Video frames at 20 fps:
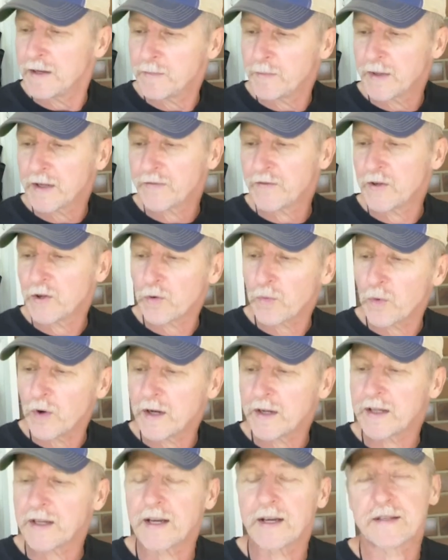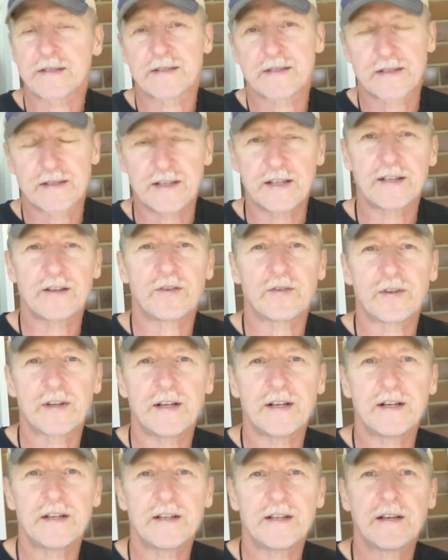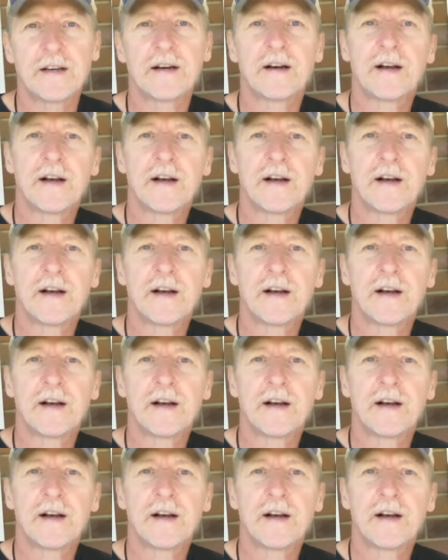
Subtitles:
But if you're wanting a single gun,